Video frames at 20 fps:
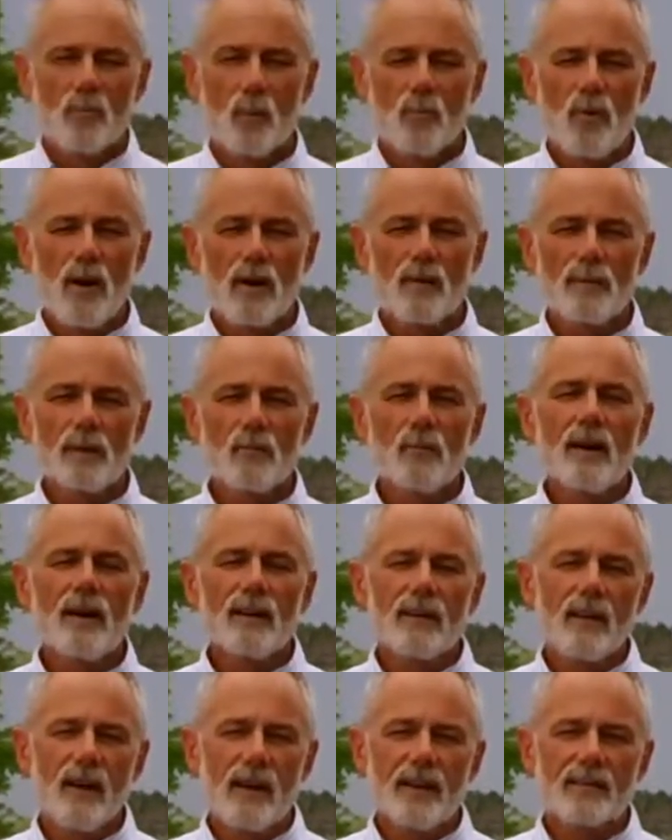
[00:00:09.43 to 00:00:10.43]
Proud to be
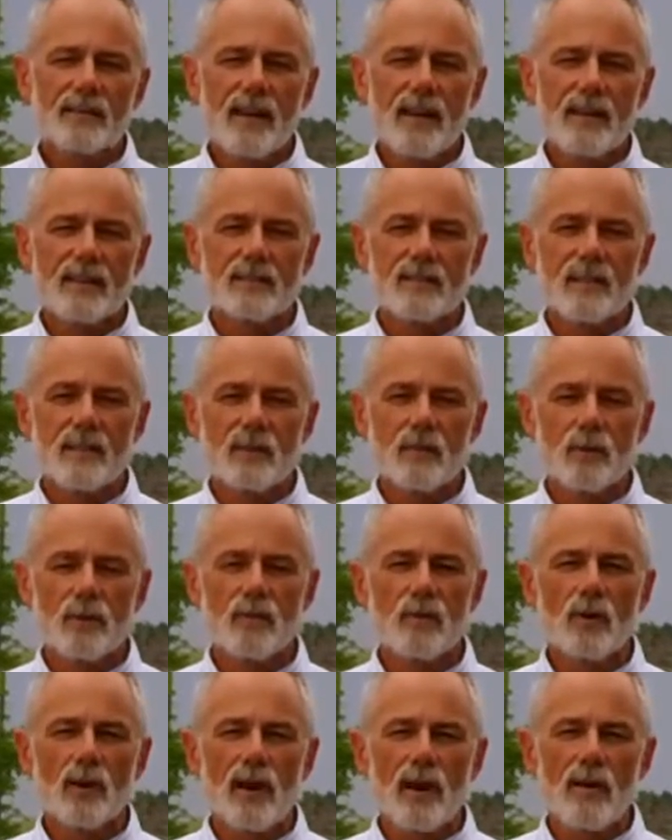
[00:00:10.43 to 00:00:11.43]
recognized as the
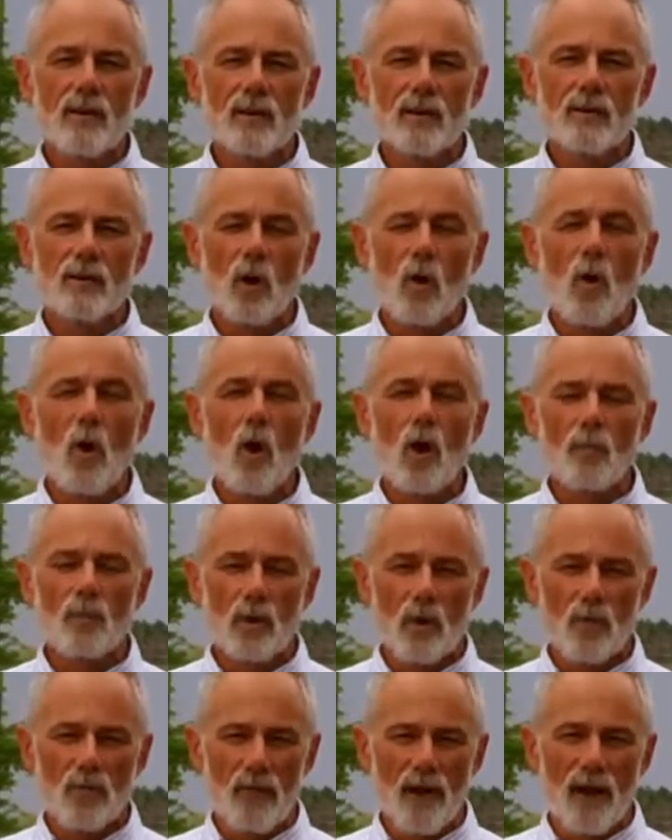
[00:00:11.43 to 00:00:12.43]
Brigham County No
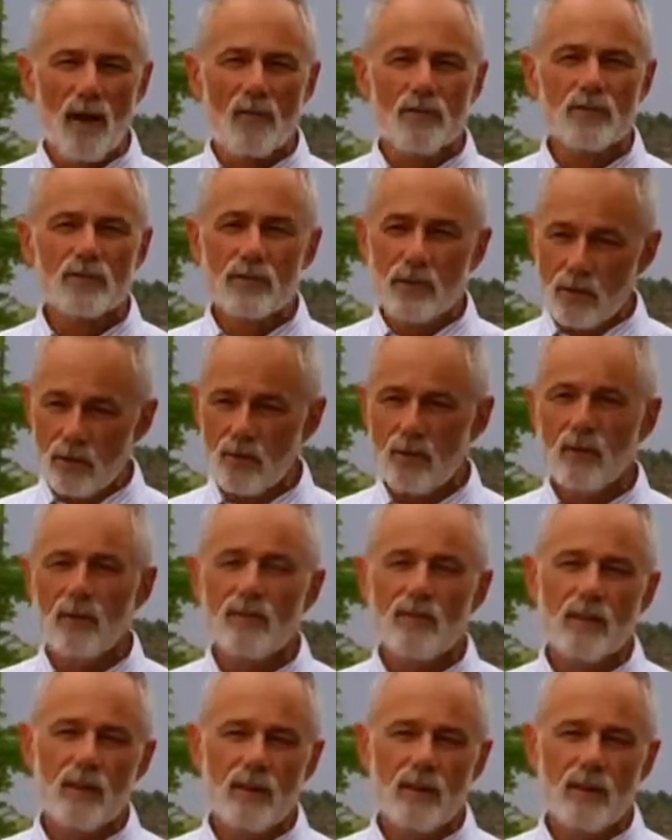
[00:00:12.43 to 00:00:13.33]
Harm No Foul Facility of the